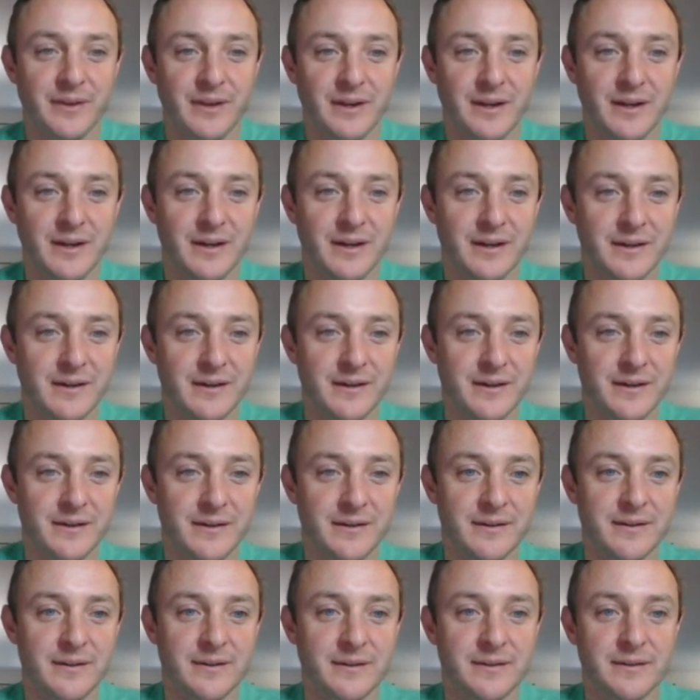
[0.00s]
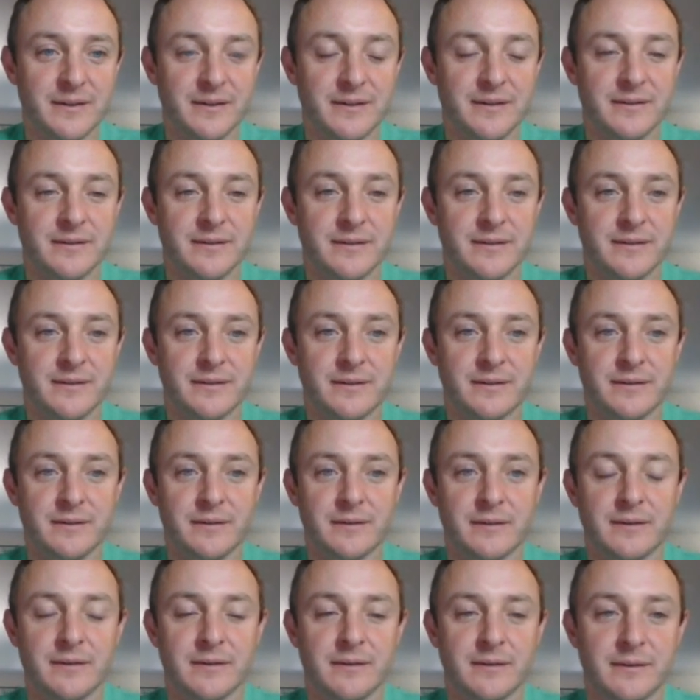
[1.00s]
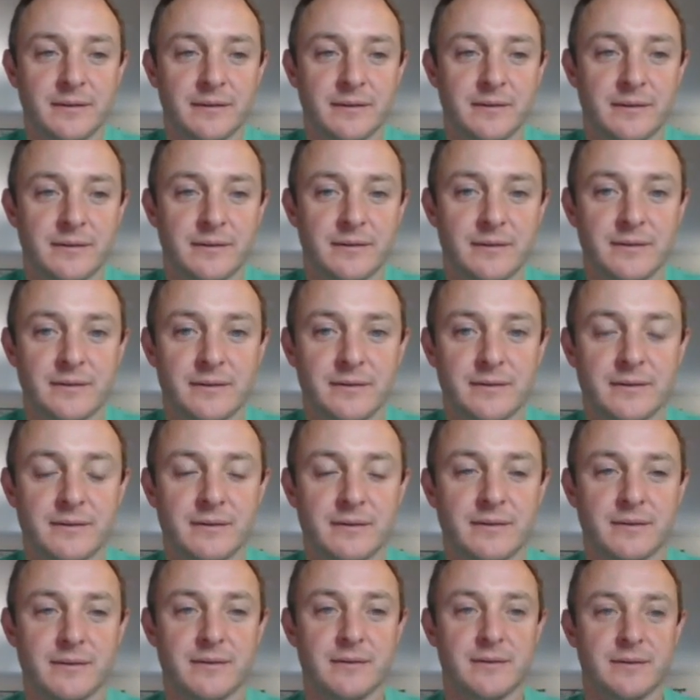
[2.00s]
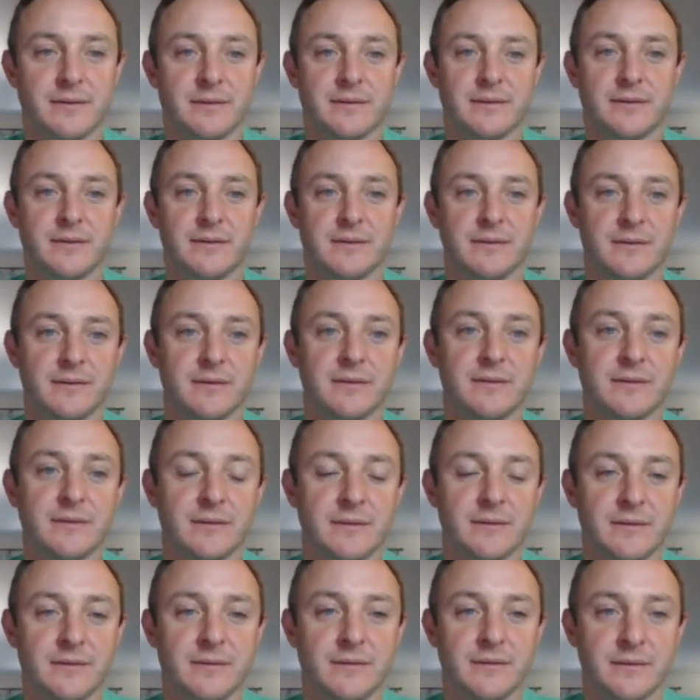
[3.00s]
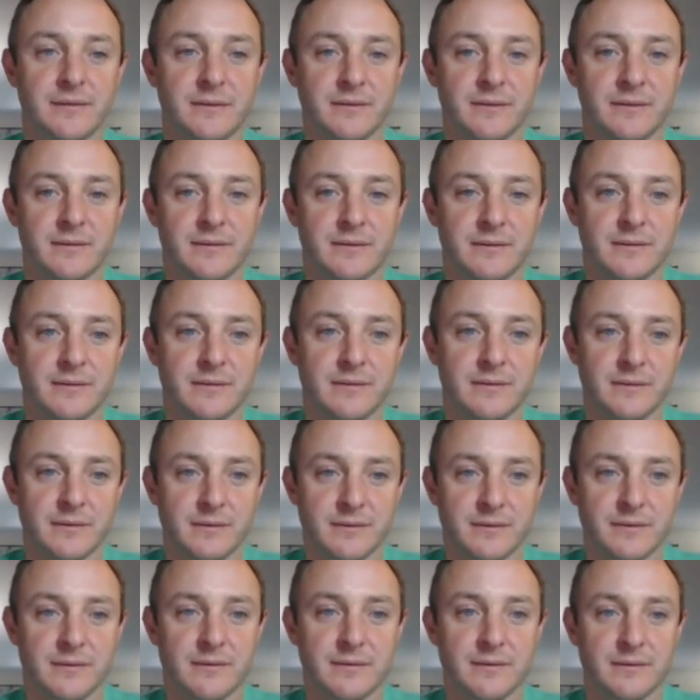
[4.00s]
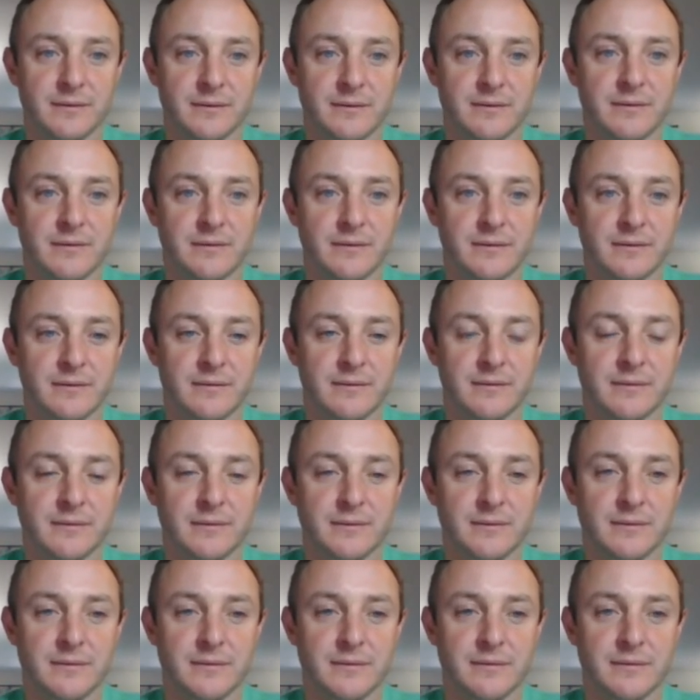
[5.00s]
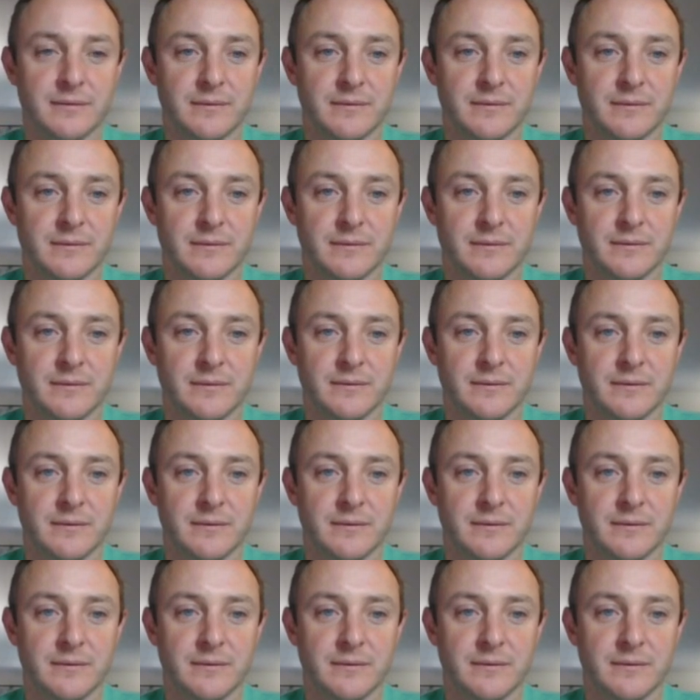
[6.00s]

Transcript: No words are spoken by the person on screen.